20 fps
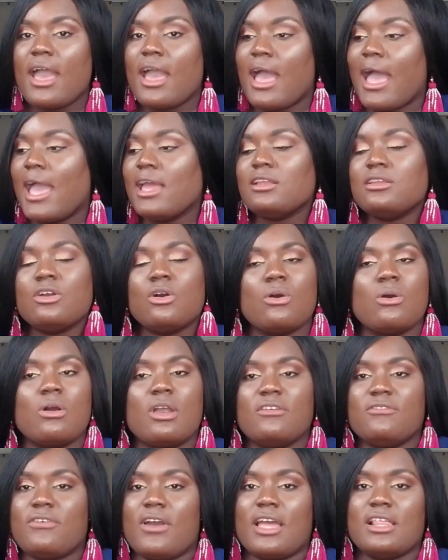I know
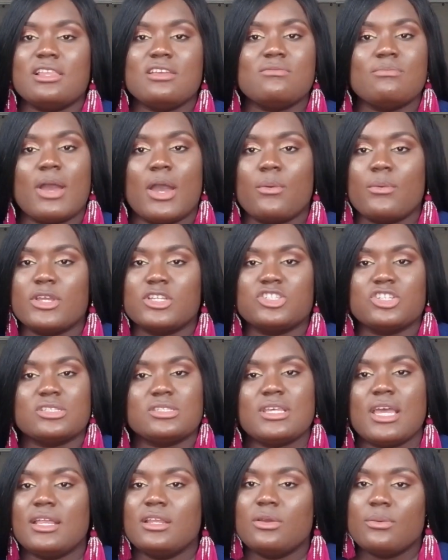if I leave my wig
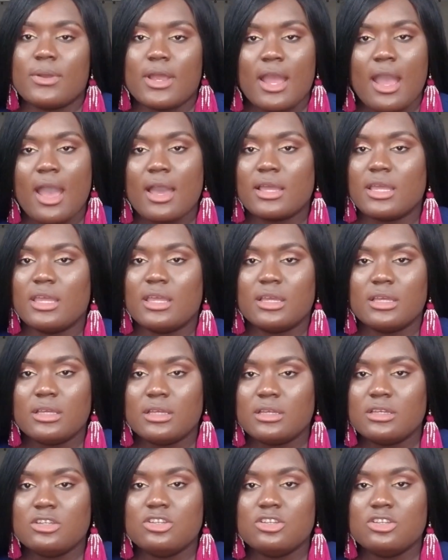just anywhere hanging,